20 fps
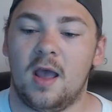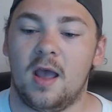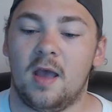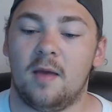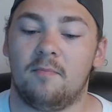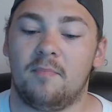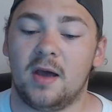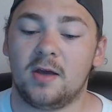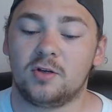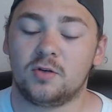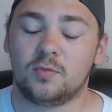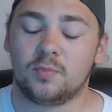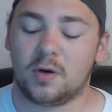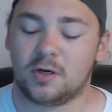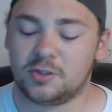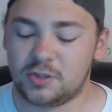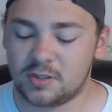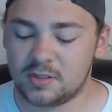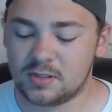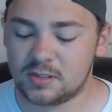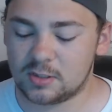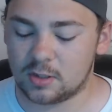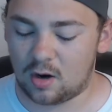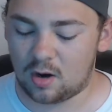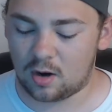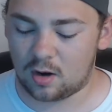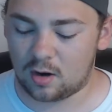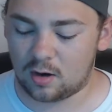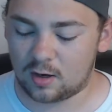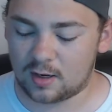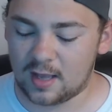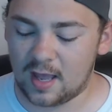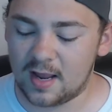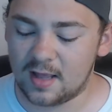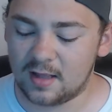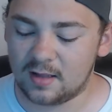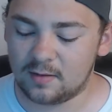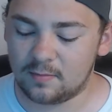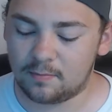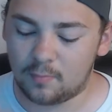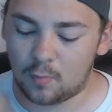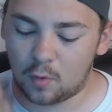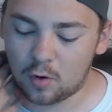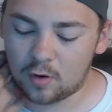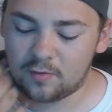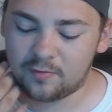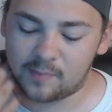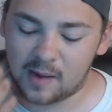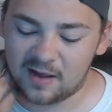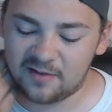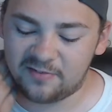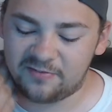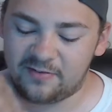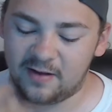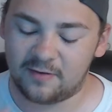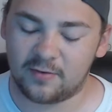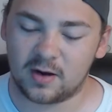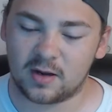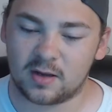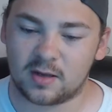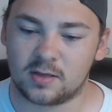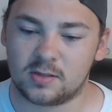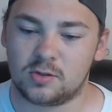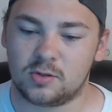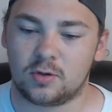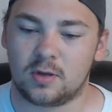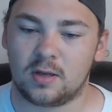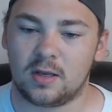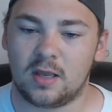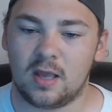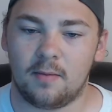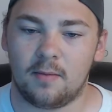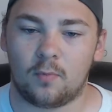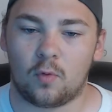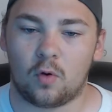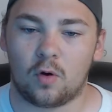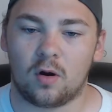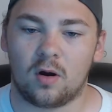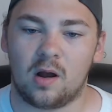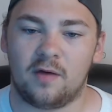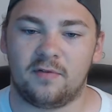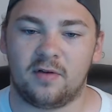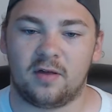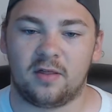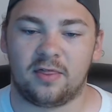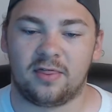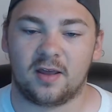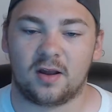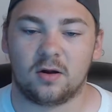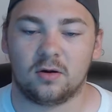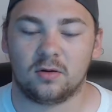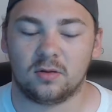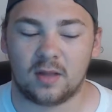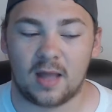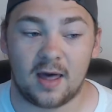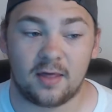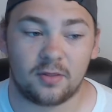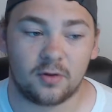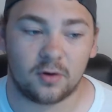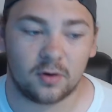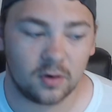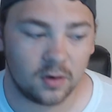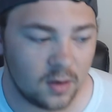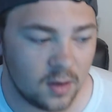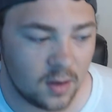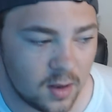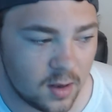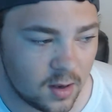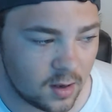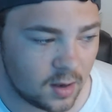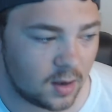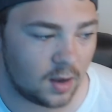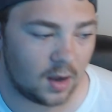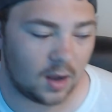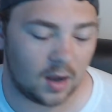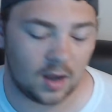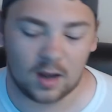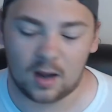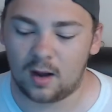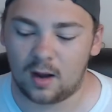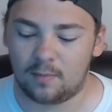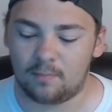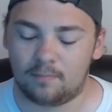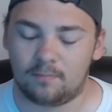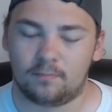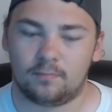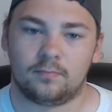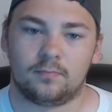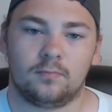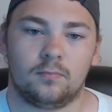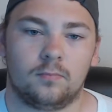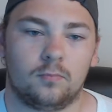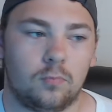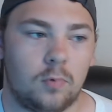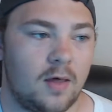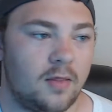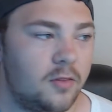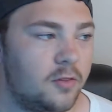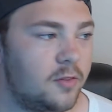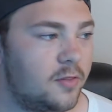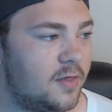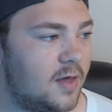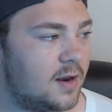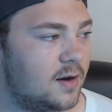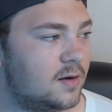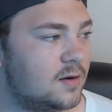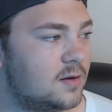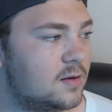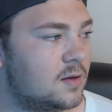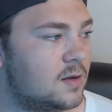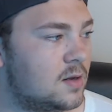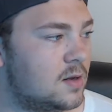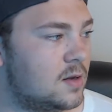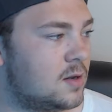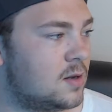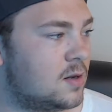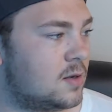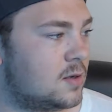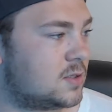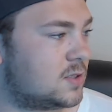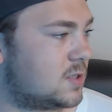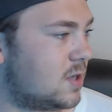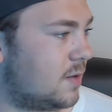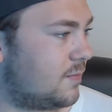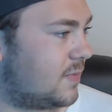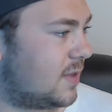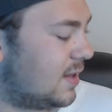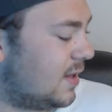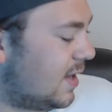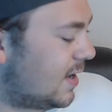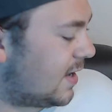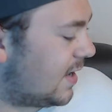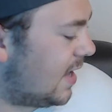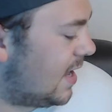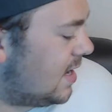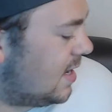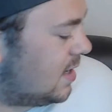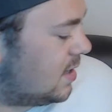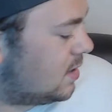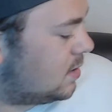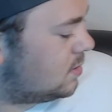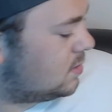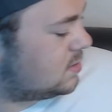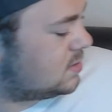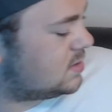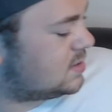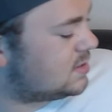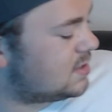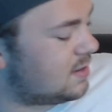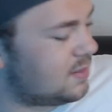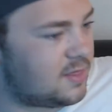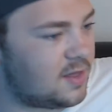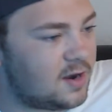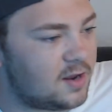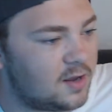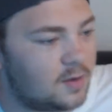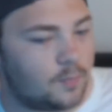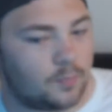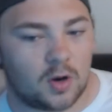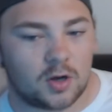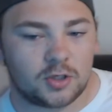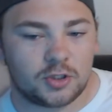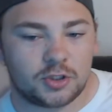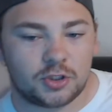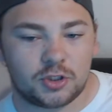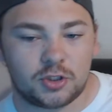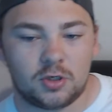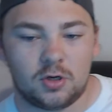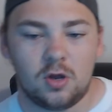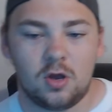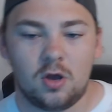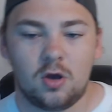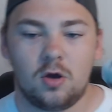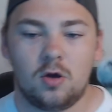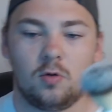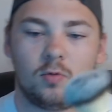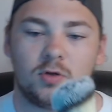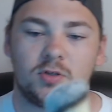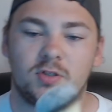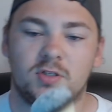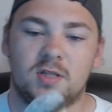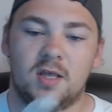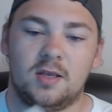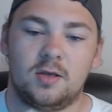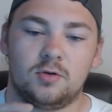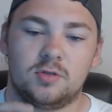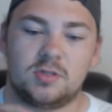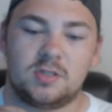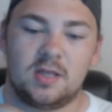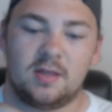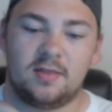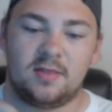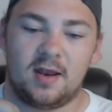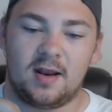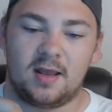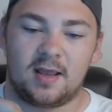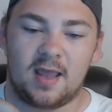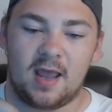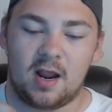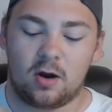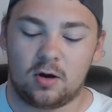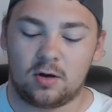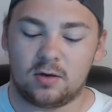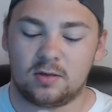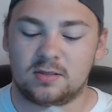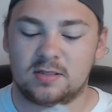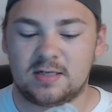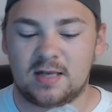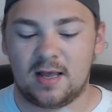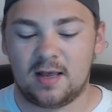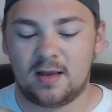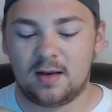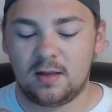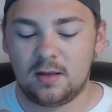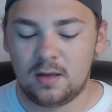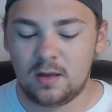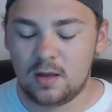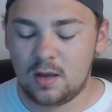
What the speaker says: And badger brushes are kind of more of my favorite because you can get more of a thicker lather, rather than something like a synthetic brush, which they use synthetic hair instead.